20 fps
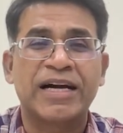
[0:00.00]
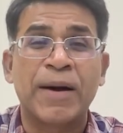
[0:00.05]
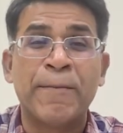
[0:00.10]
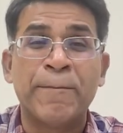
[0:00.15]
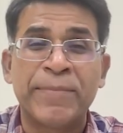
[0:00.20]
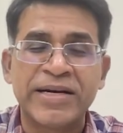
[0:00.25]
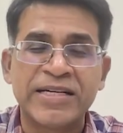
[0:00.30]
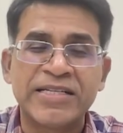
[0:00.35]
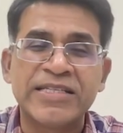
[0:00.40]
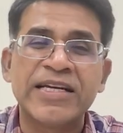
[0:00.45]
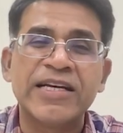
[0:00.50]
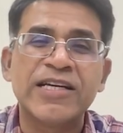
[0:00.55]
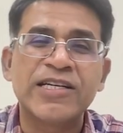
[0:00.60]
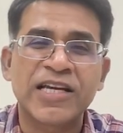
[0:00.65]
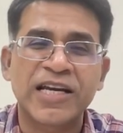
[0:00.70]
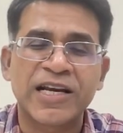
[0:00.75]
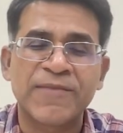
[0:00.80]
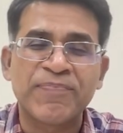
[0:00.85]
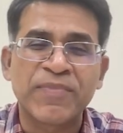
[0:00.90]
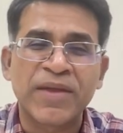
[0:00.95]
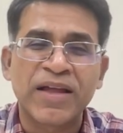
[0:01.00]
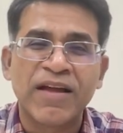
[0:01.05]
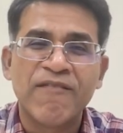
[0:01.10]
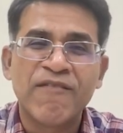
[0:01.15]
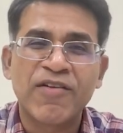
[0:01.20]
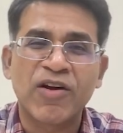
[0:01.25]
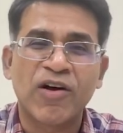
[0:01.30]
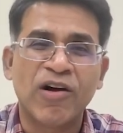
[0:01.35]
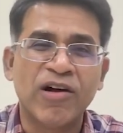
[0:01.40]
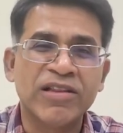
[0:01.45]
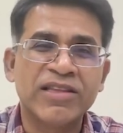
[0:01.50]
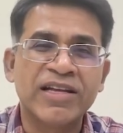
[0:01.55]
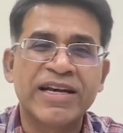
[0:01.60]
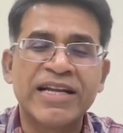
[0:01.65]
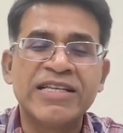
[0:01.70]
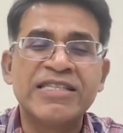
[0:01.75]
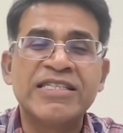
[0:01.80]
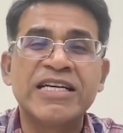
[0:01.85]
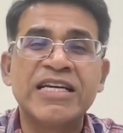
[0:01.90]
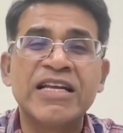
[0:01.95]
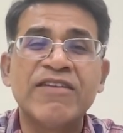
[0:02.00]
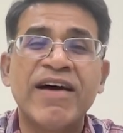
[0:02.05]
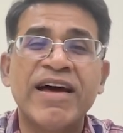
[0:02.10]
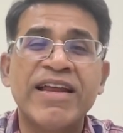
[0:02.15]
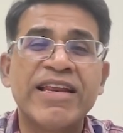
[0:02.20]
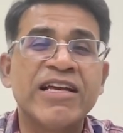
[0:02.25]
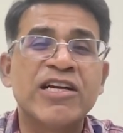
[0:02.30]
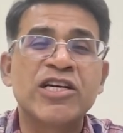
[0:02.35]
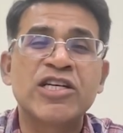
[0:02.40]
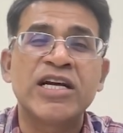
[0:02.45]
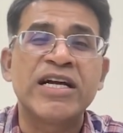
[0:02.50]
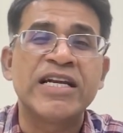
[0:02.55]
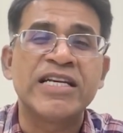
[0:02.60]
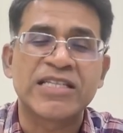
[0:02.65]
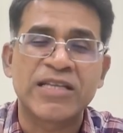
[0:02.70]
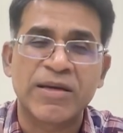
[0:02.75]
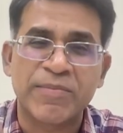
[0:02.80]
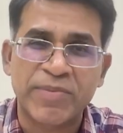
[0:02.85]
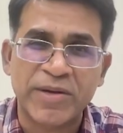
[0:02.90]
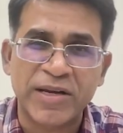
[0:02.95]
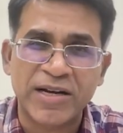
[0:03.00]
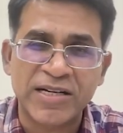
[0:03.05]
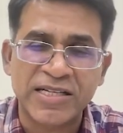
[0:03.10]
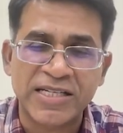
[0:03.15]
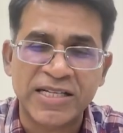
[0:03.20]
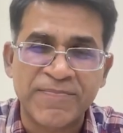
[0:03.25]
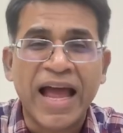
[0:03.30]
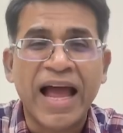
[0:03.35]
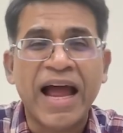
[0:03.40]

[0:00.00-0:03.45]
compensation where all the density variation disappears.